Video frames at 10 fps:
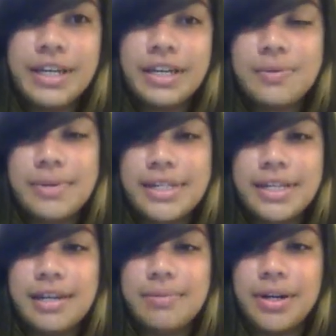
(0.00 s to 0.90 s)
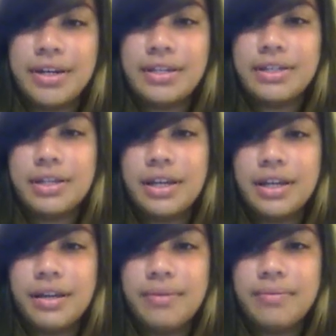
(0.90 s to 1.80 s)
CHP study parties.
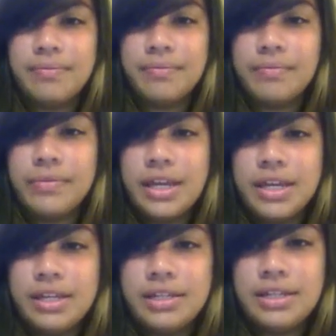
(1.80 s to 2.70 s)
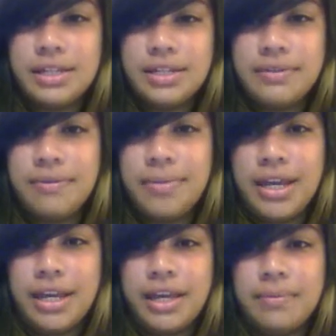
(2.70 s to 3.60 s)
Distance from
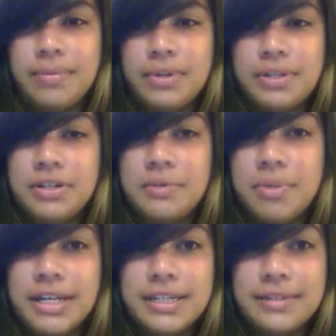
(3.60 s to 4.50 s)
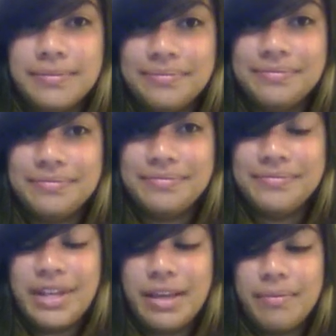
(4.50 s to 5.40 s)
main campus. There's a bus.
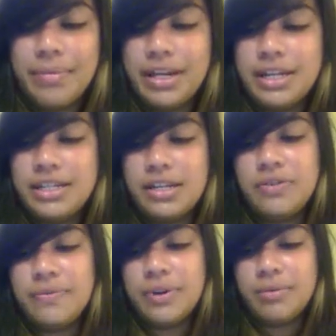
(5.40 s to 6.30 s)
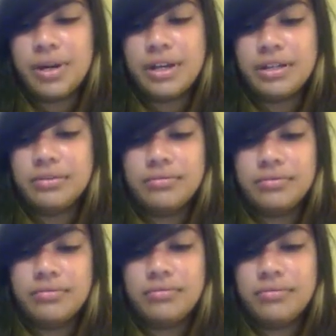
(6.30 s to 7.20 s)
But it's not too far to walk.
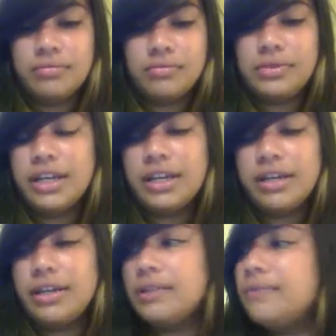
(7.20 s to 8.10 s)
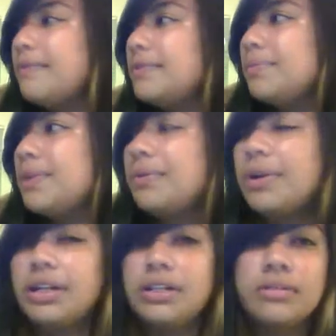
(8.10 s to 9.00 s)
It's like a 15-minute
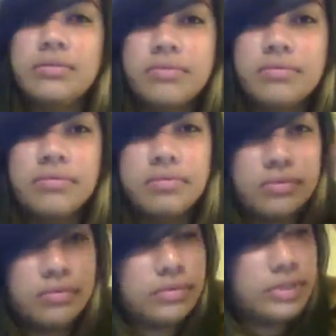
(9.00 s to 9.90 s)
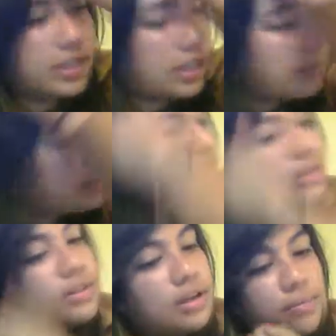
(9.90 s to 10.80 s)
walk to
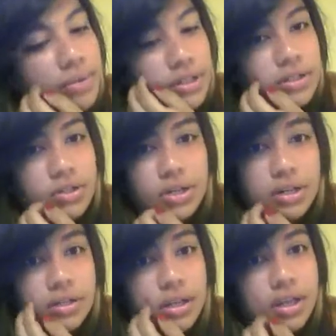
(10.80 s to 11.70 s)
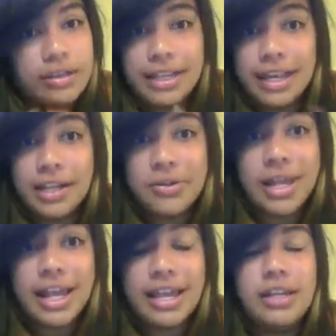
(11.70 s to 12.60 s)
campus. But there's a shuttle. The yellow
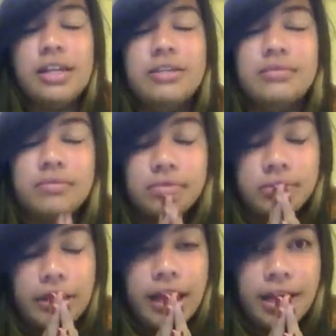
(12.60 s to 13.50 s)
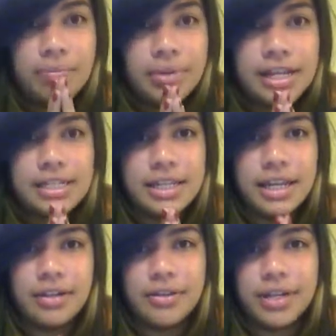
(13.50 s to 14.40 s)
line... God bless the
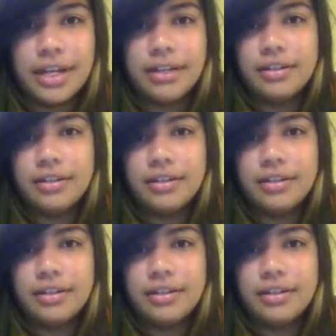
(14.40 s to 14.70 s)
yellow line.